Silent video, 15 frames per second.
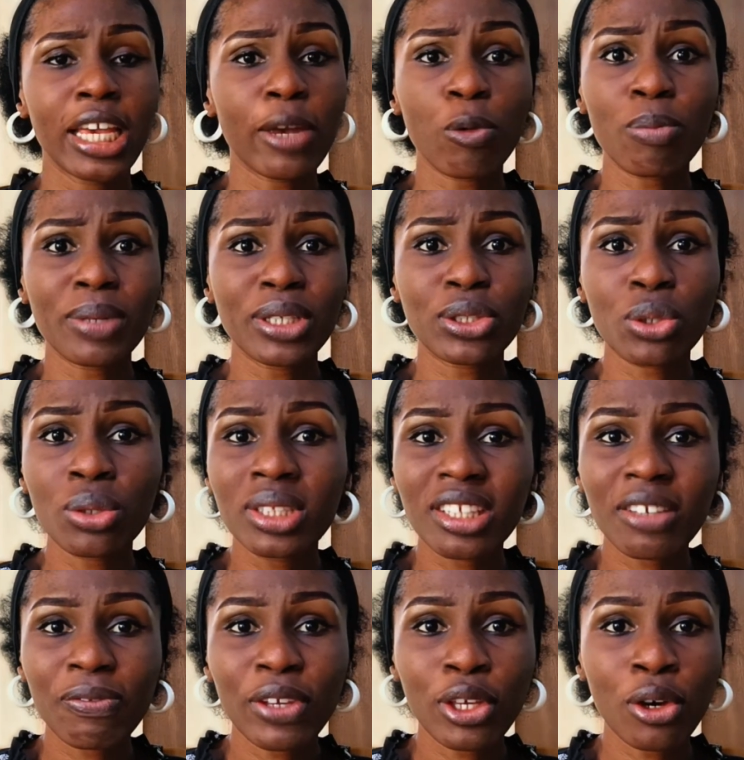it will be so
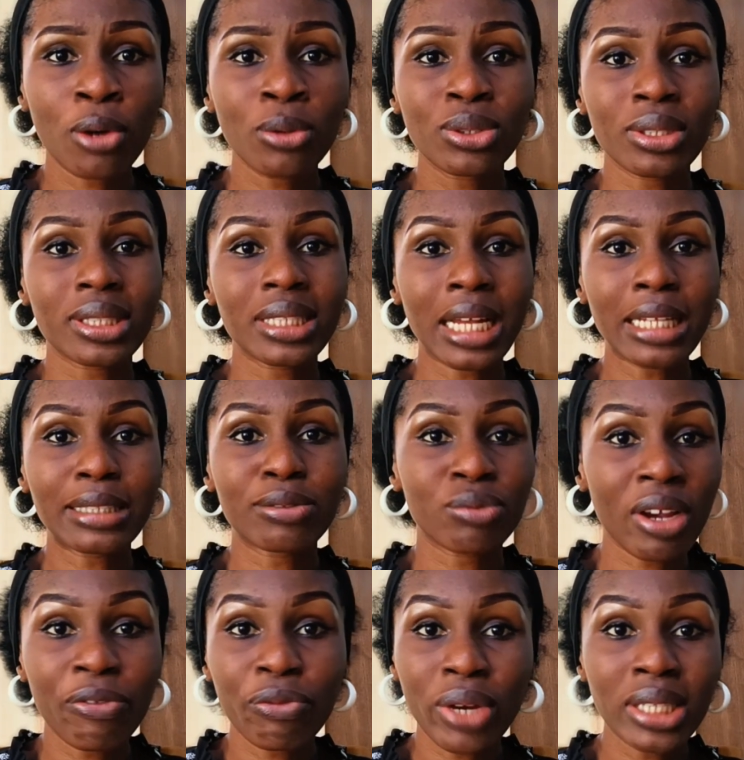difficult to start
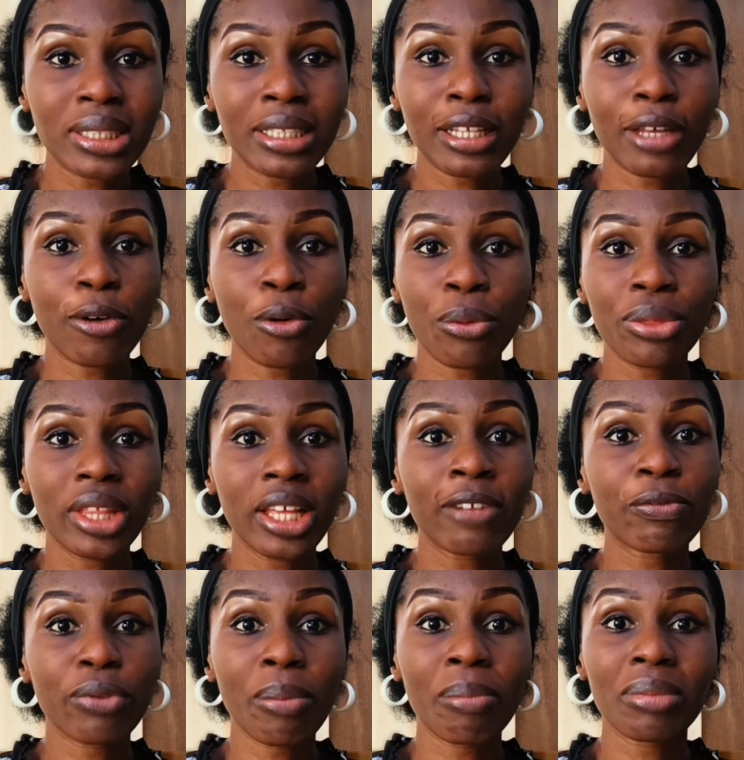referencing the whole thing
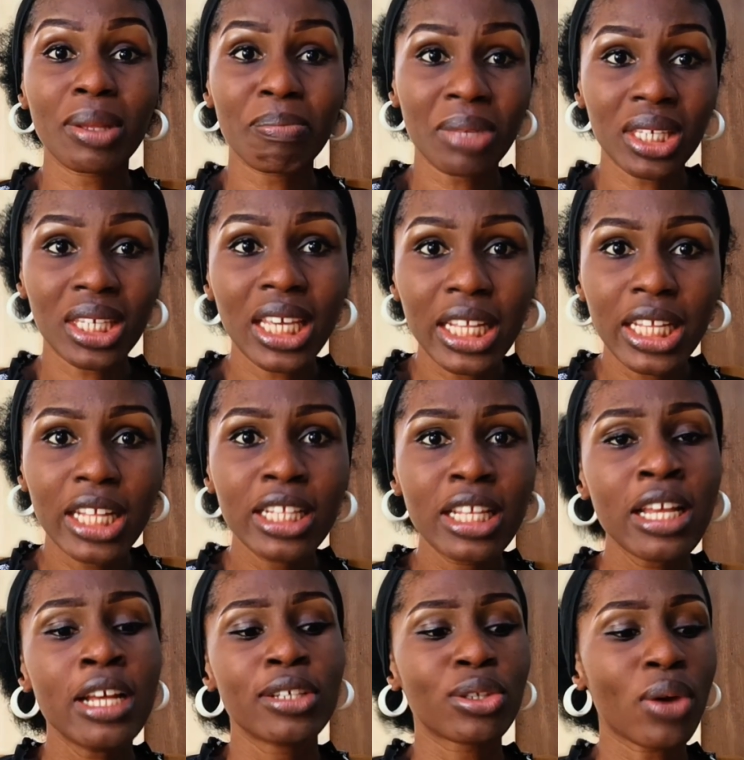from the
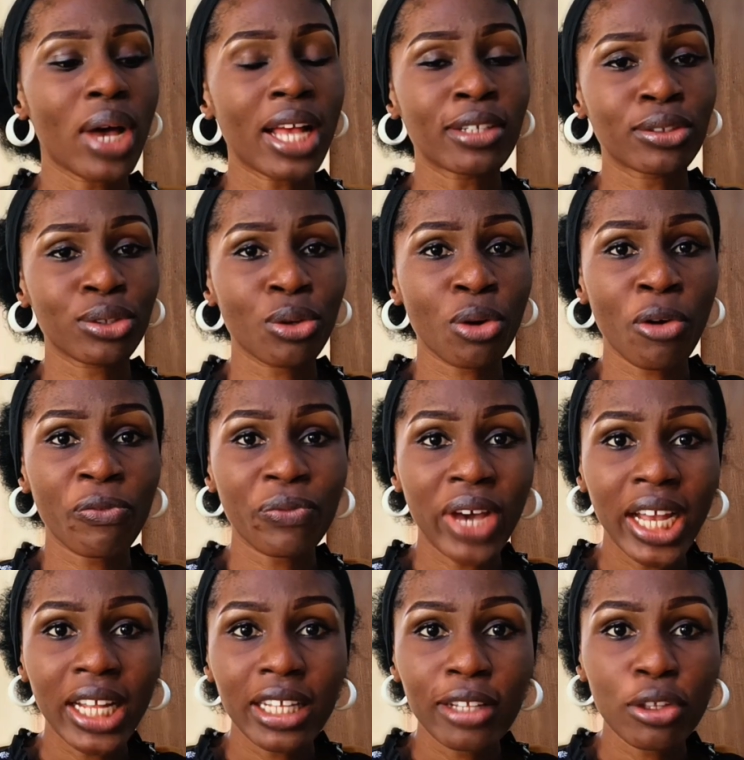beginning. So as you're
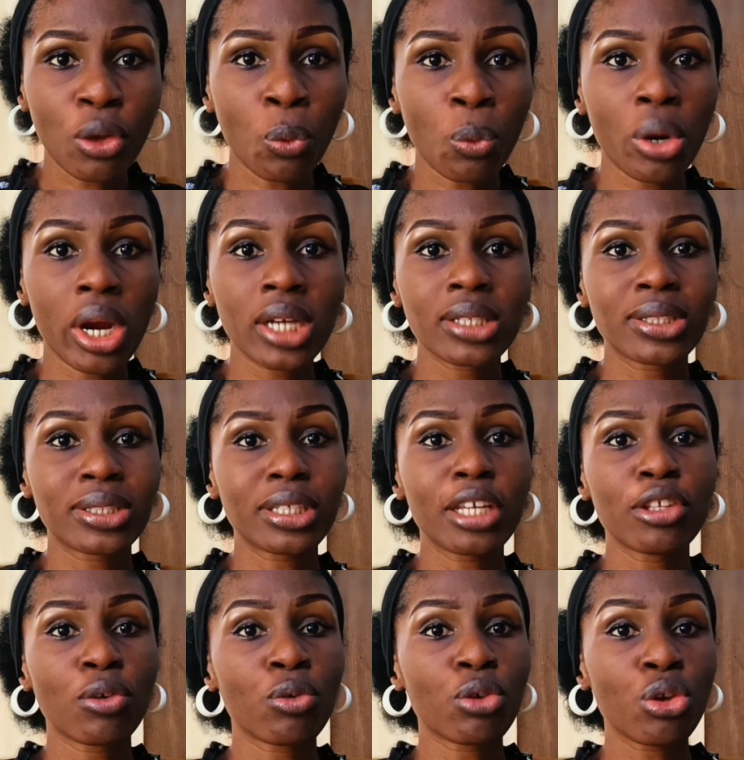finding your works,
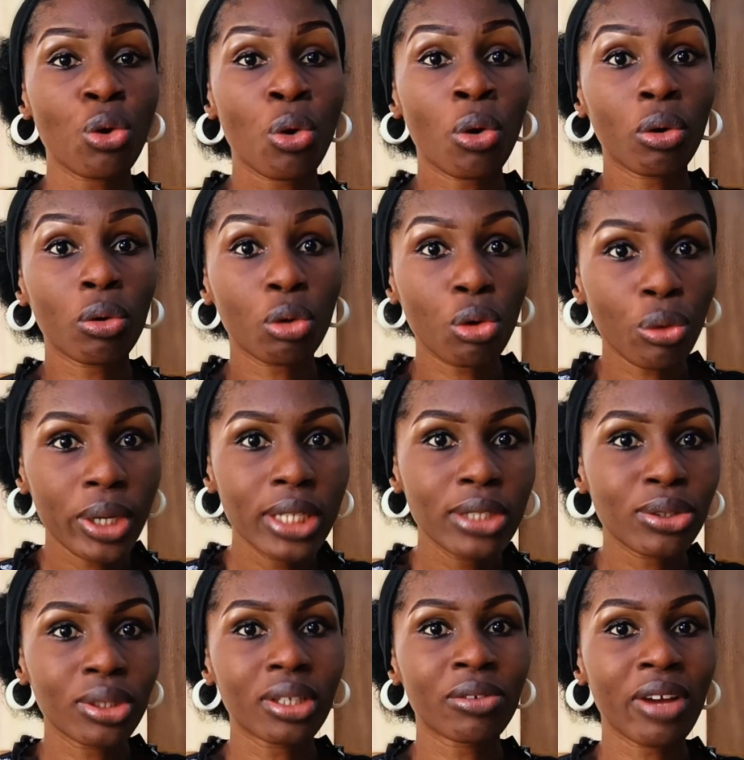you're going
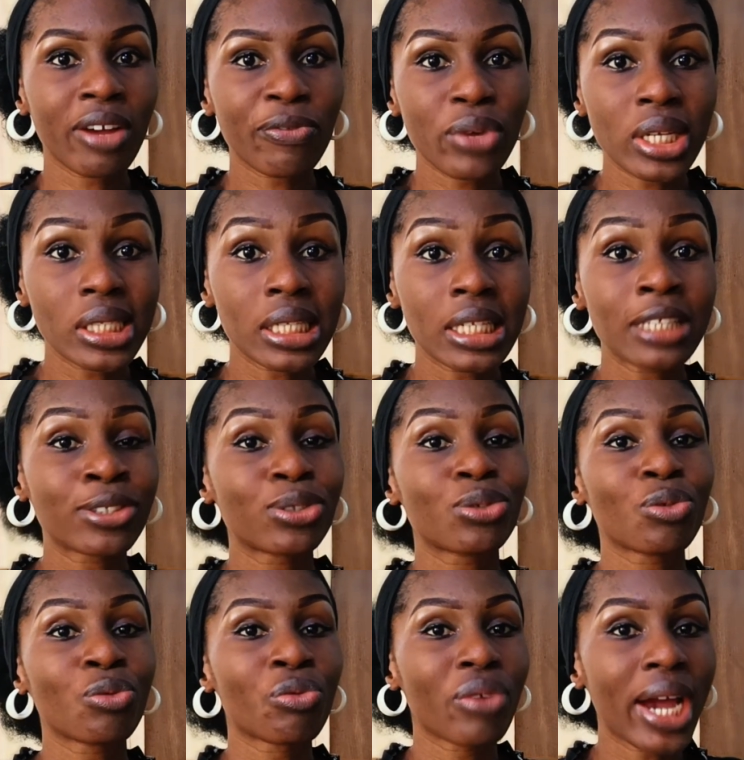to the reference
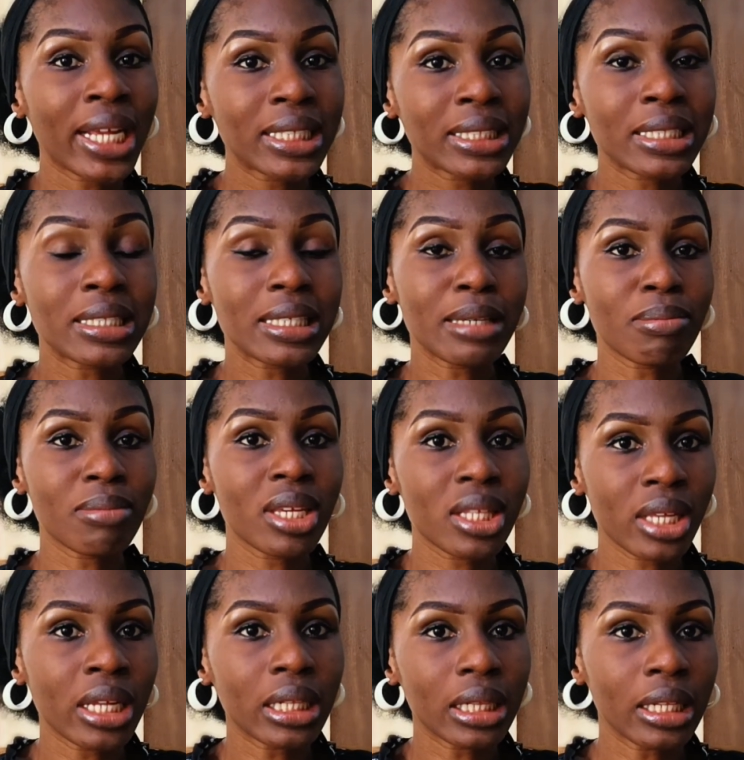list to write it
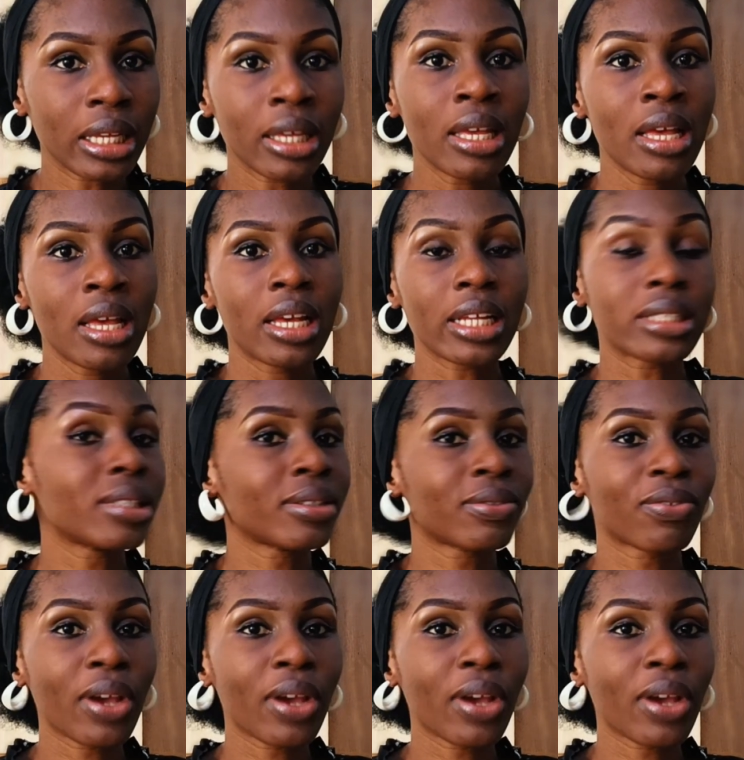immediately. It is